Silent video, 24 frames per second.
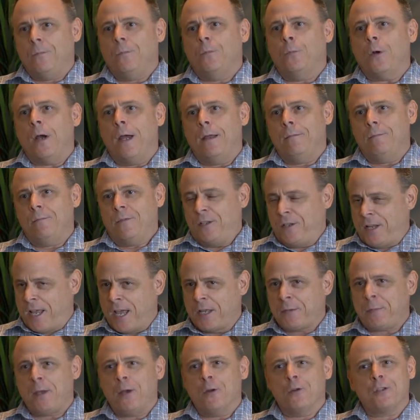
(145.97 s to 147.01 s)
right,
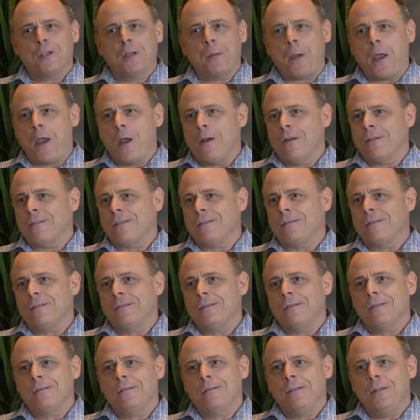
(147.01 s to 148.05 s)
taxpayers and the parents.
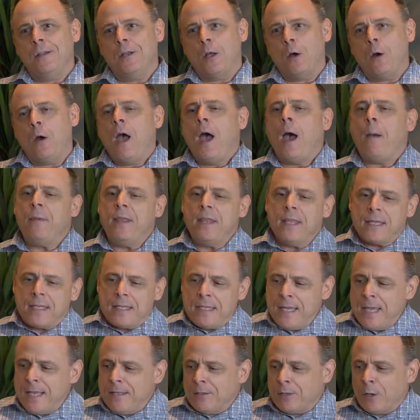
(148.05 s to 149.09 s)
I mean, the
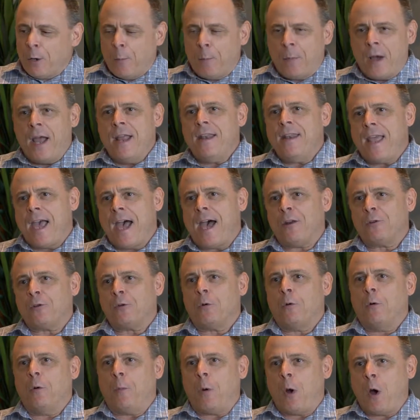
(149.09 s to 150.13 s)
kids are by
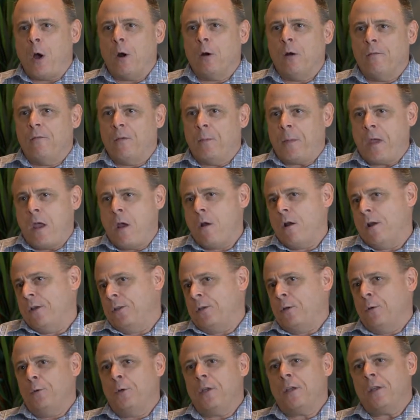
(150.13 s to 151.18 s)
natural part of the parents,
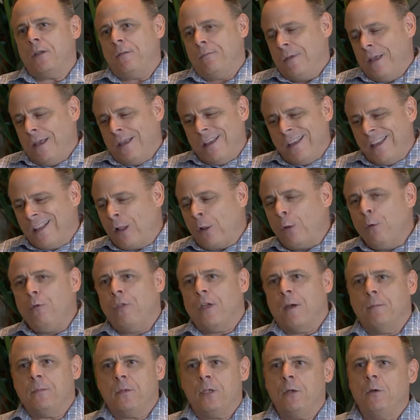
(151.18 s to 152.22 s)
so you can include
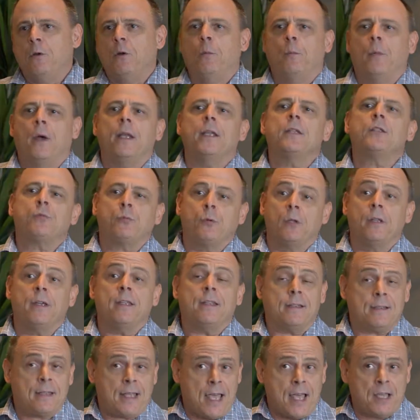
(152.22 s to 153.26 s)
them too. But it's really
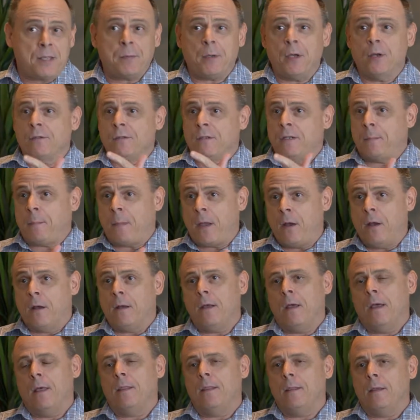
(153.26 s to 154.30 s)
the taxpayers and the parent
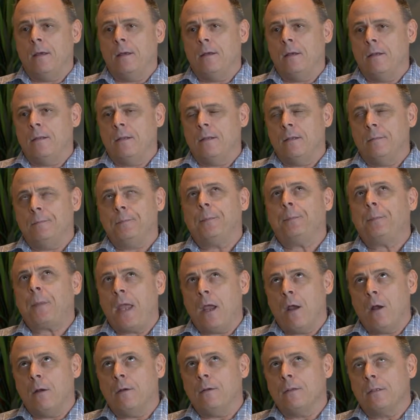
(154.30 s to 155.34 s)
and the
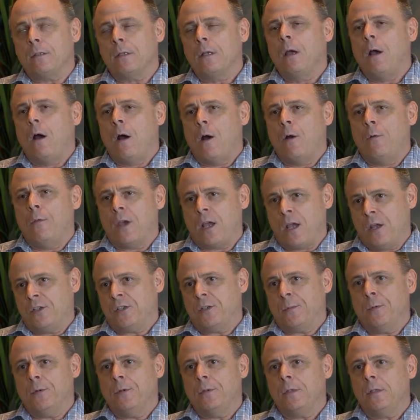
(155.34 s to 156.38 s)
parents are the
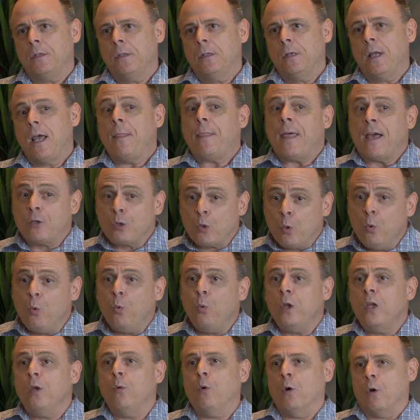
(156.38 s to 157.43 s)
customers, and that's who
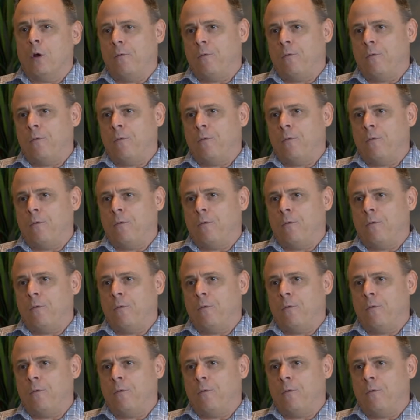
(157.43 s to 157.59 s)
we.